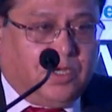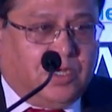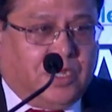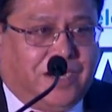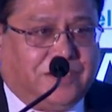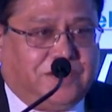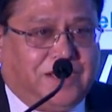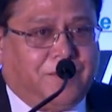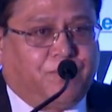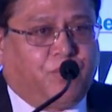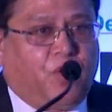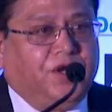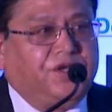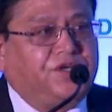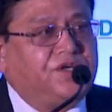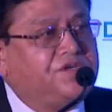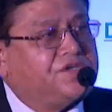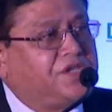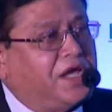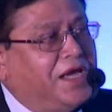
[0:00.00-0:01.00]
At that point
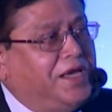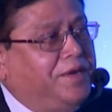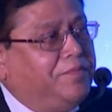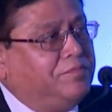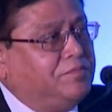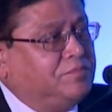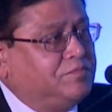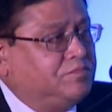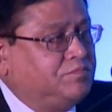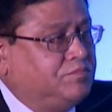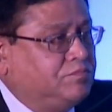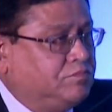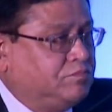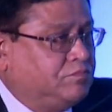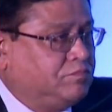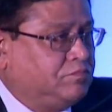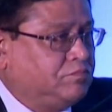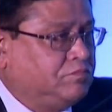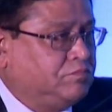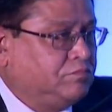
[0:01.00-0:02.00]
in time,
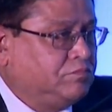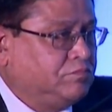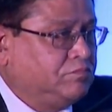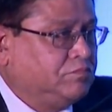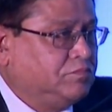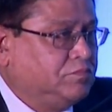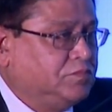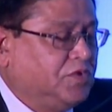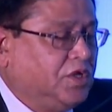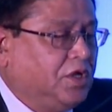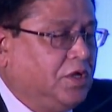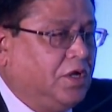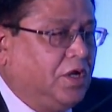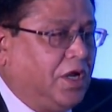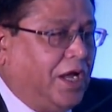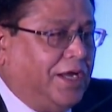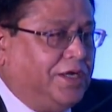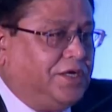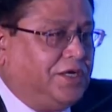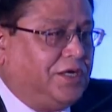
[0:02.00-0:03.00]

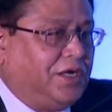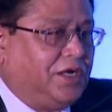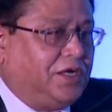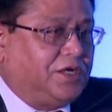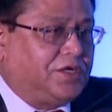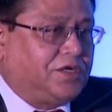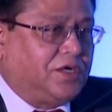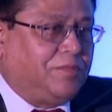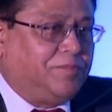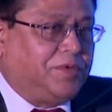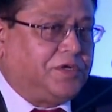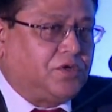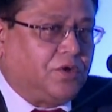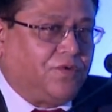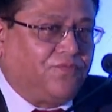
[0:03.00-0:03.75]
I did a little bit